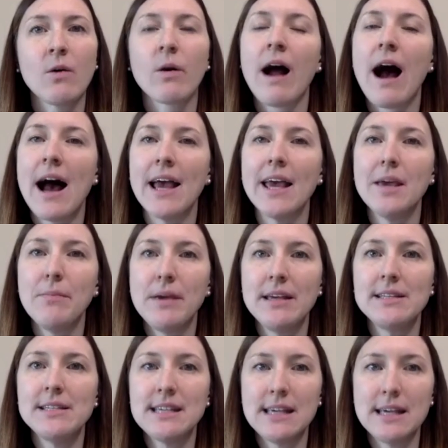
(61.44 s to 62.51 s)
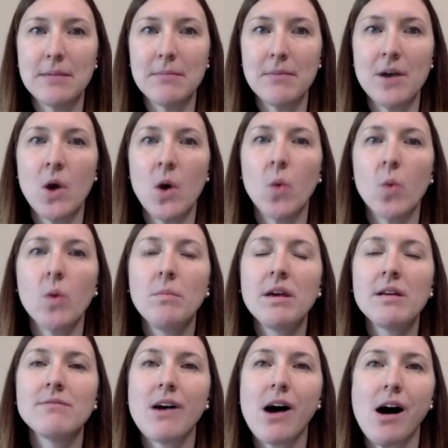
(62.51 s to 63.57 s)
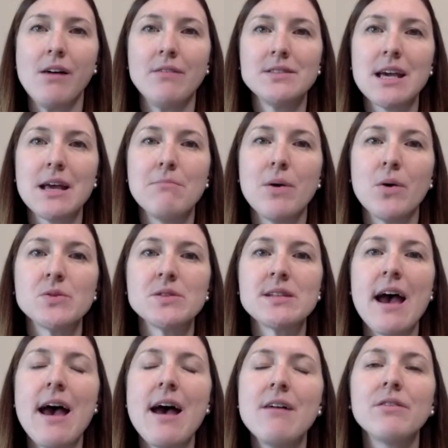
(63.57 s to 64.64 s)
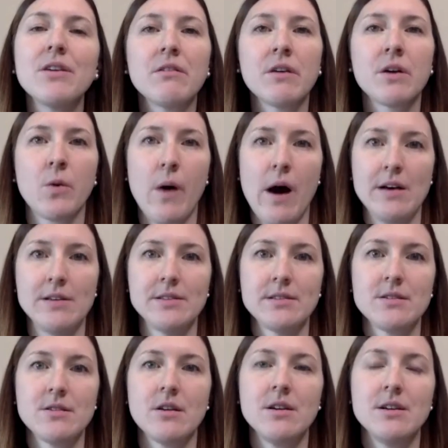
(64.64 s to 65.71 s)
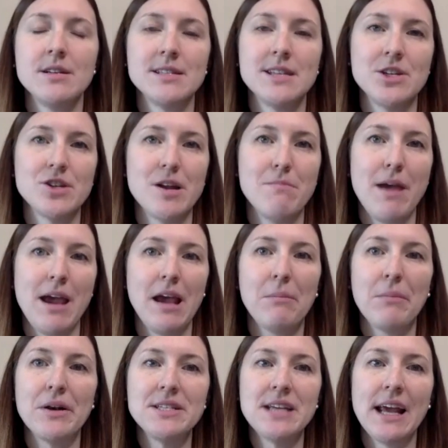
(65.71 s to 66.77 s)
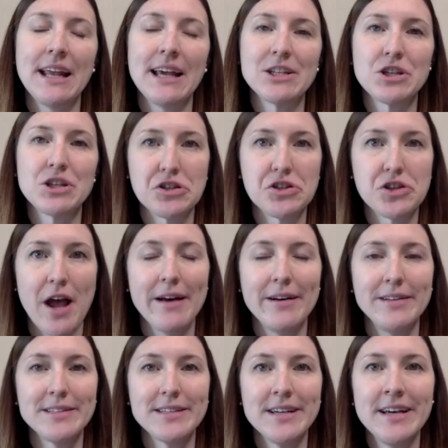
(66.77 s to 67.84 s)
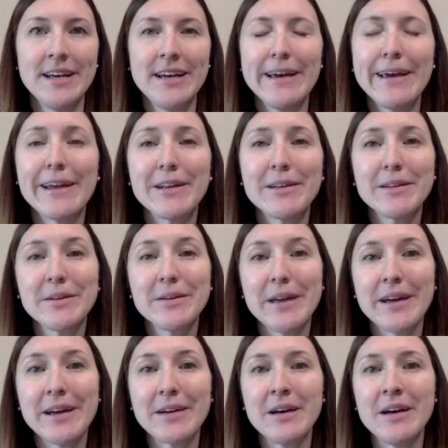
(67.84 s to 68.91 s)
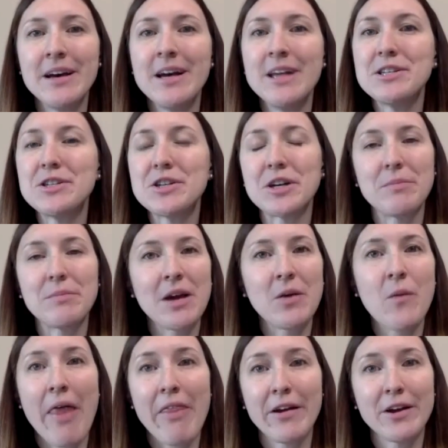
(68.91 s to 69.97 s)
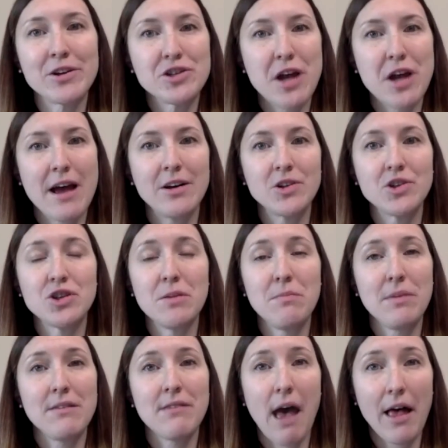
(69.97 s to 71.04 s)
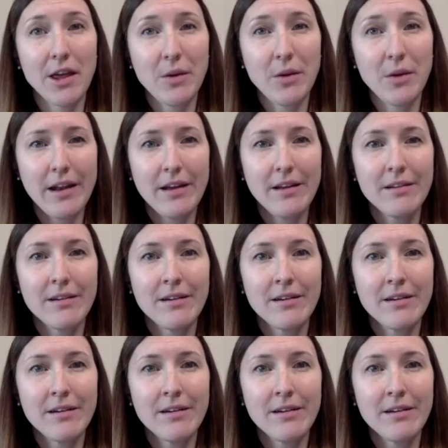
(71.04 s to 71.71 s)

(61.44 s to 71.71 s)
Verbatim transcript: or IEP team will be involved in most every request or decision made pertaining to your child, including determining whether your child should be evaluated,